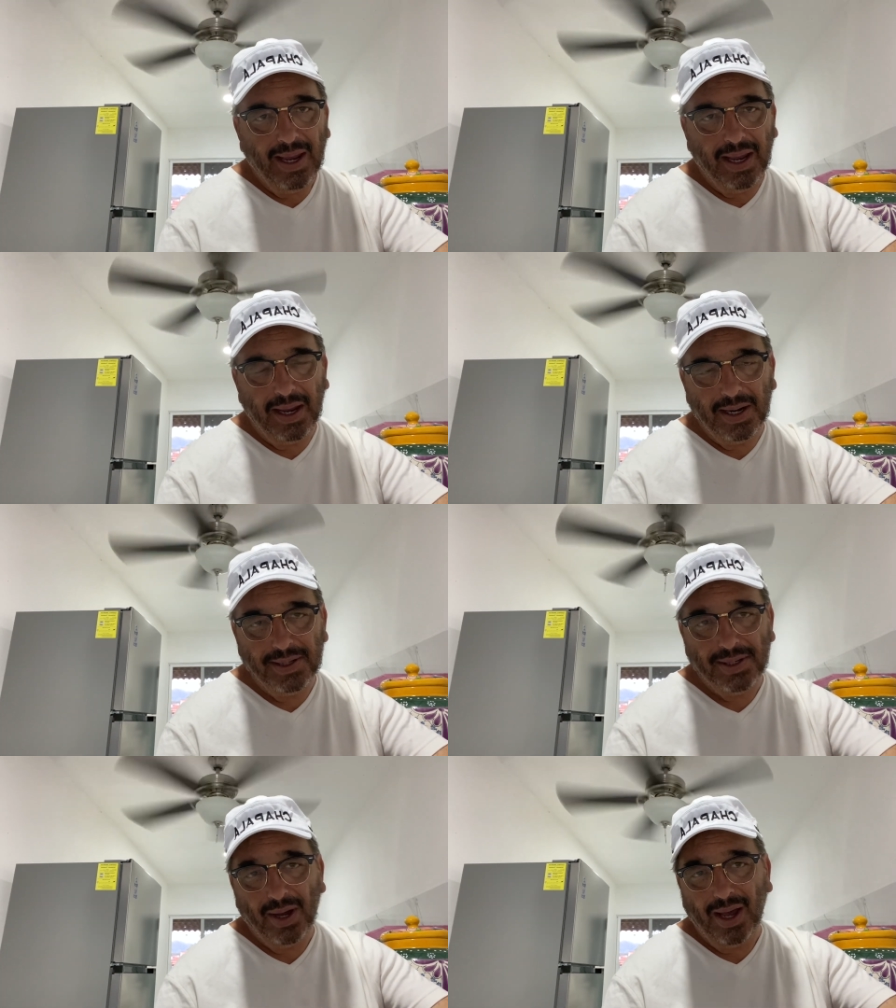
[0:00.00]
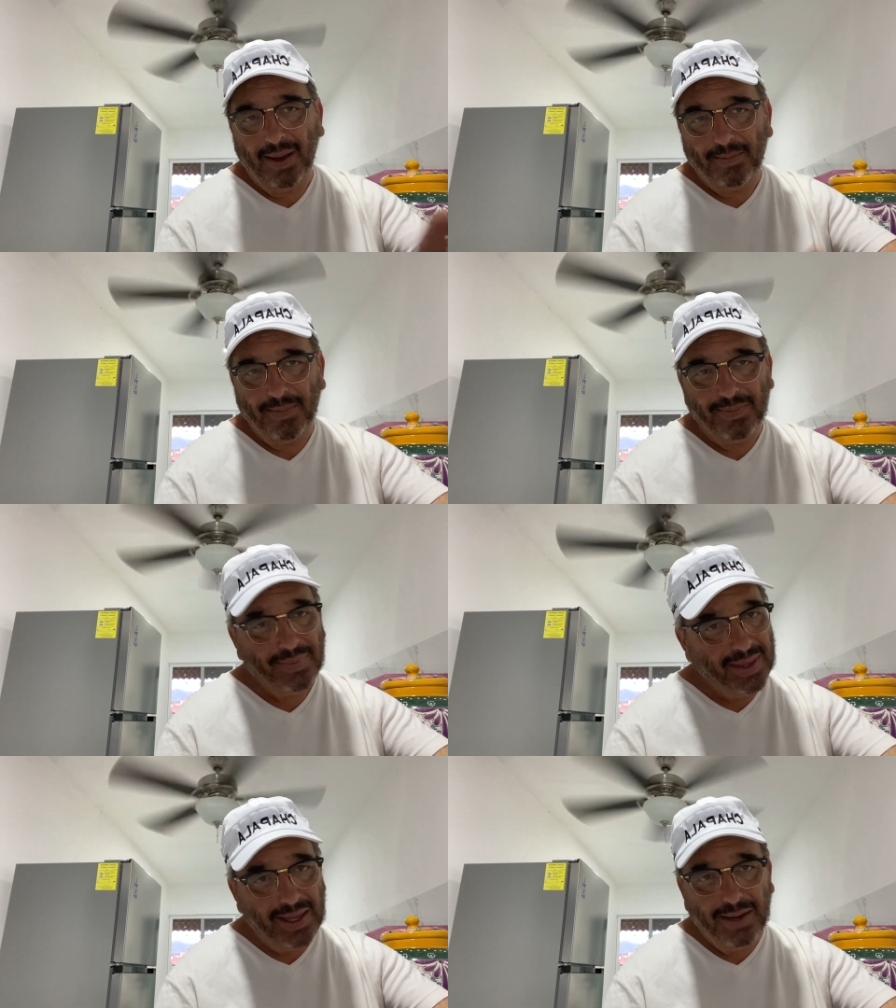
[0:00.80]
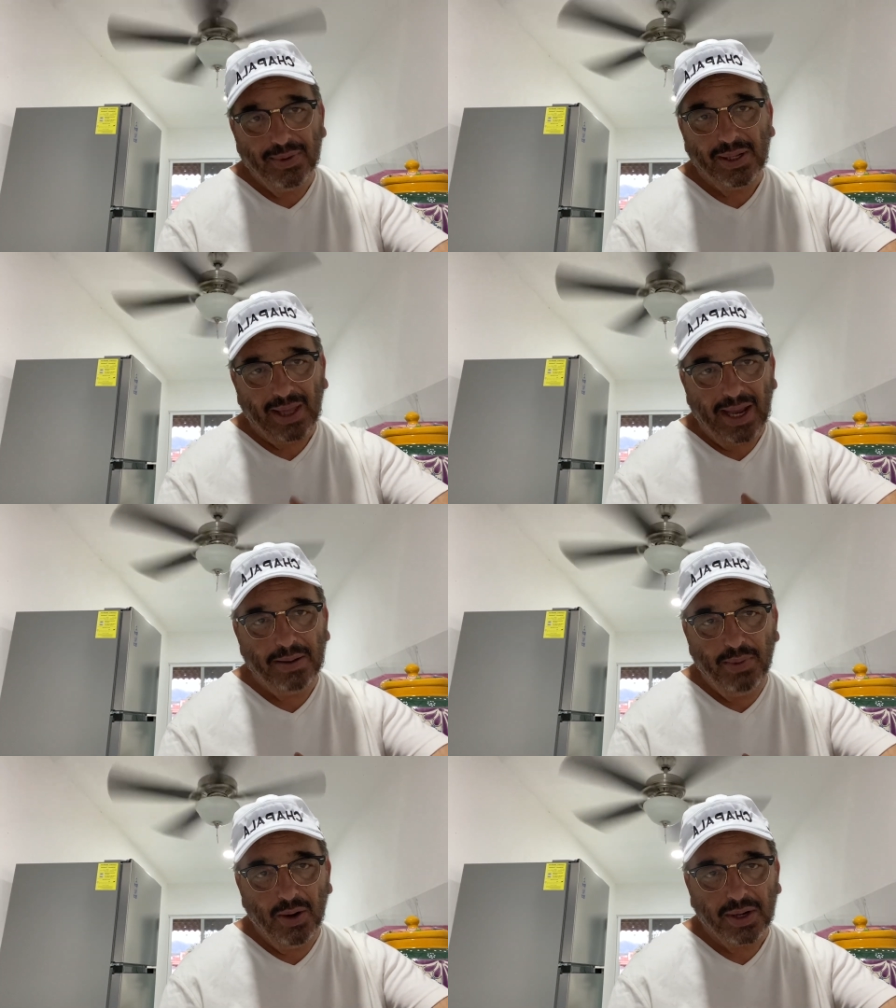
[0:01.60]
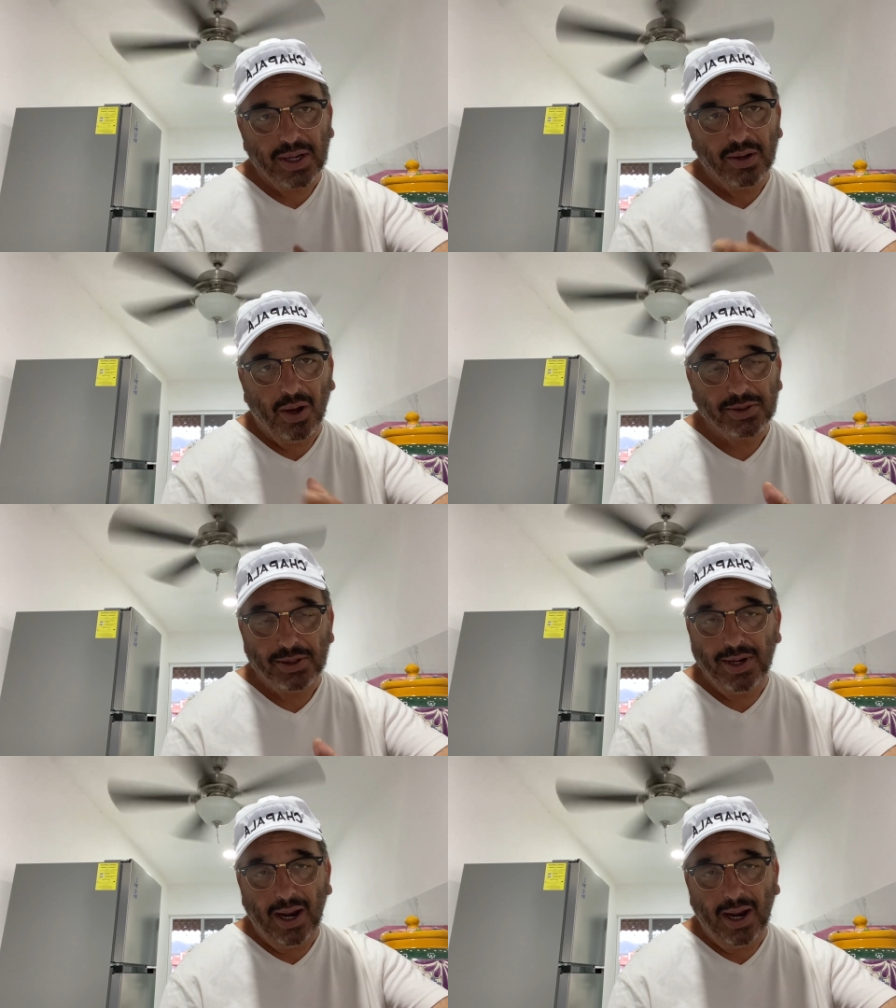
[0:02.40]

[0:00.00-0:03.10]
and even a Latin American culture.